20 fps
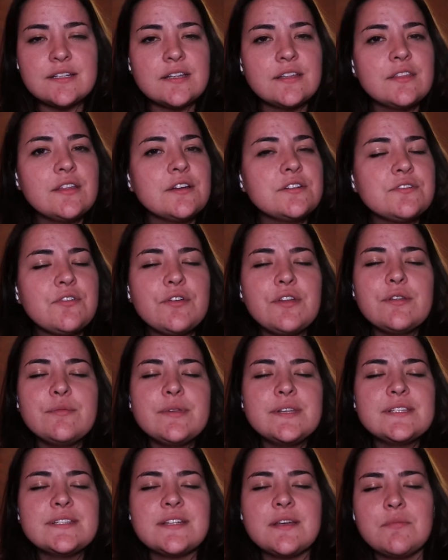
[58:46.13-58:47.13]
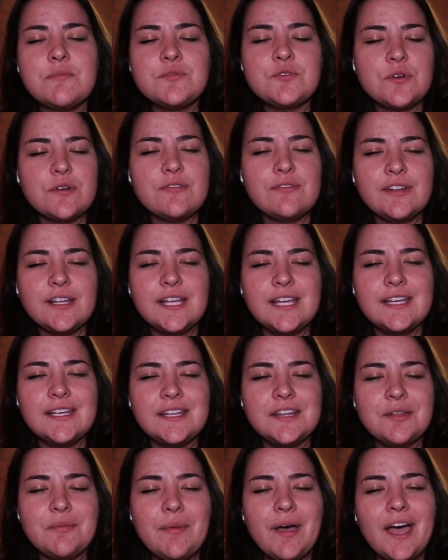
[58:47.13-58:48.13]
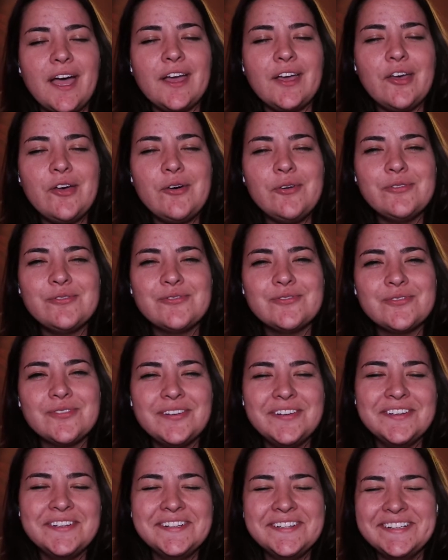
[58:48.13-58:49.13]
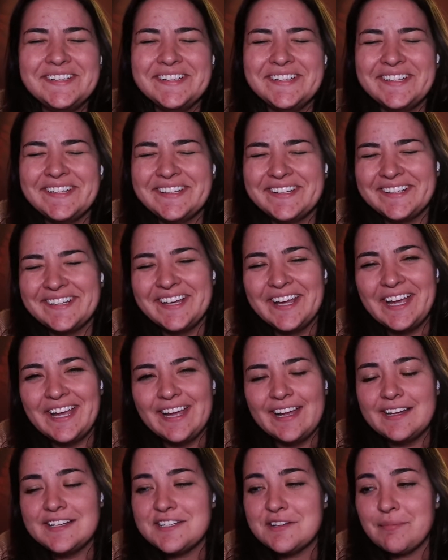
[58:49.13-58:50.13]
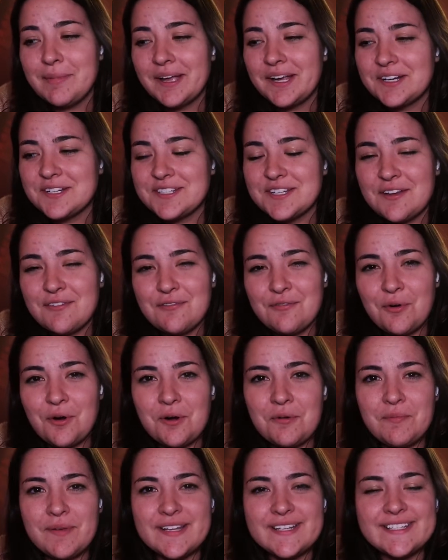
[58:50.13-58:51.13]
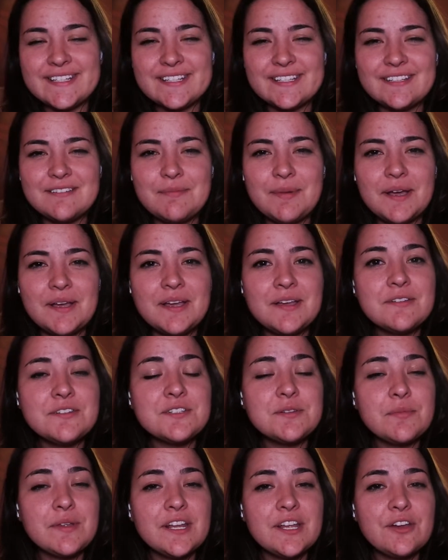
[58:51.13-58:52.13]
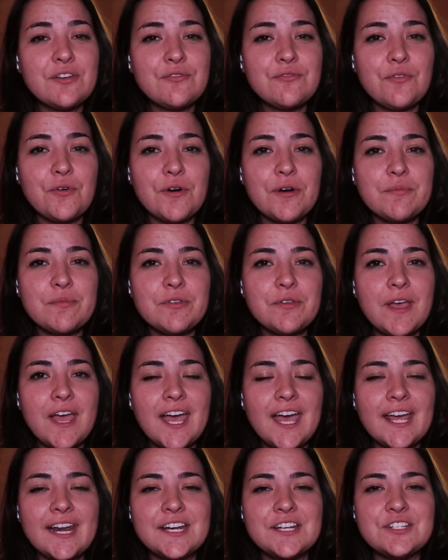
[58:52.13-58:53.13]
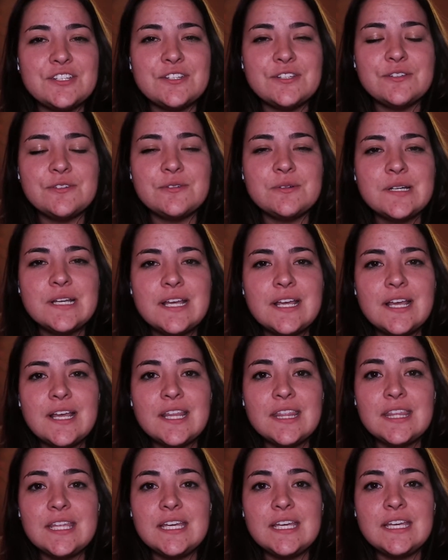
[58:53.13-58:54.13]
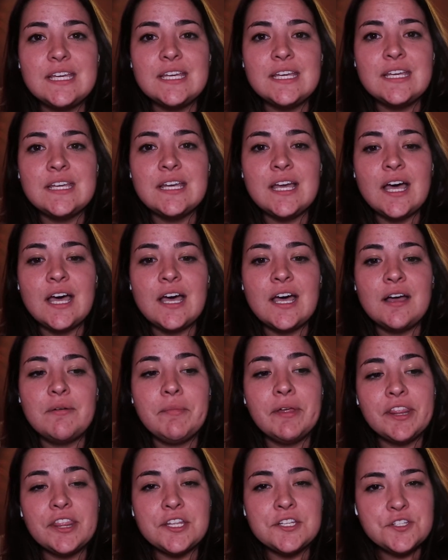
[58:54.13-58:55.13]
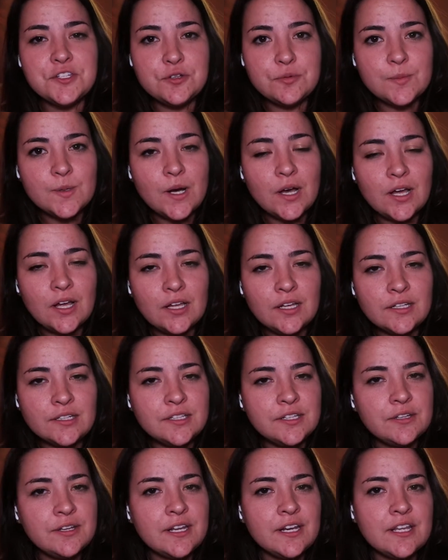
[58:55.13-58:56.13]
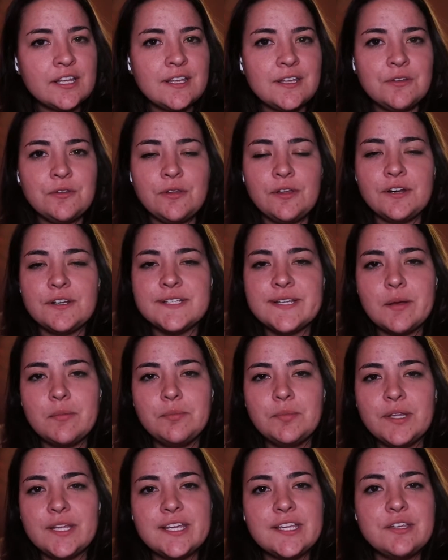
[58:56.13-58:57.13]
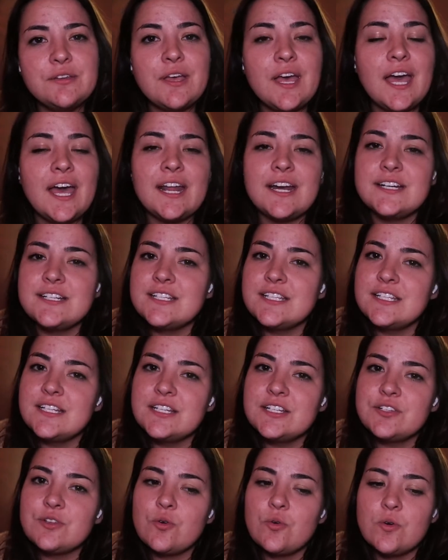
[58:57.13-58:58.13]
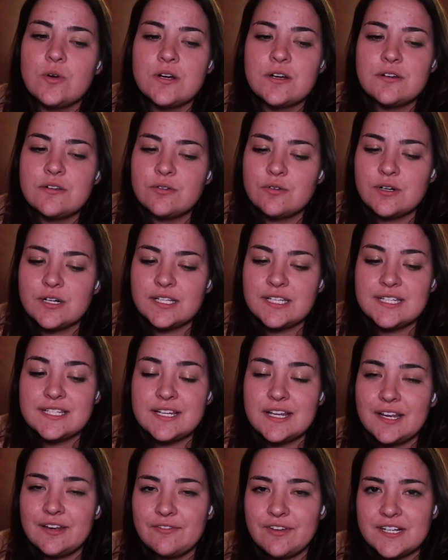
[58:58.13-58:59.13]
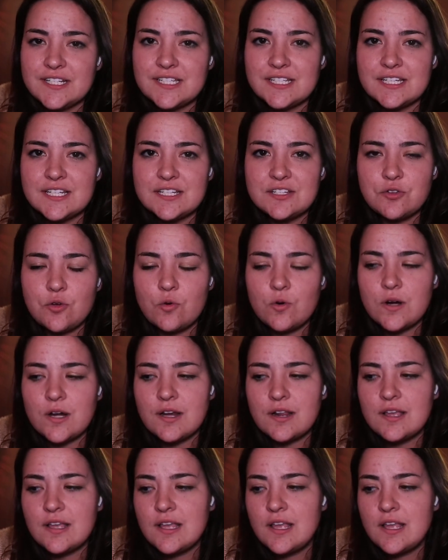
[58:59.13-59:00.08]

There's going to be some sort of link in the bio. It's a Microsoft form. Basically, by submitting your form, you get added to the monthly Zoom call. You get a cute little template. You get added to the Discord, or at least an invite to the Discord.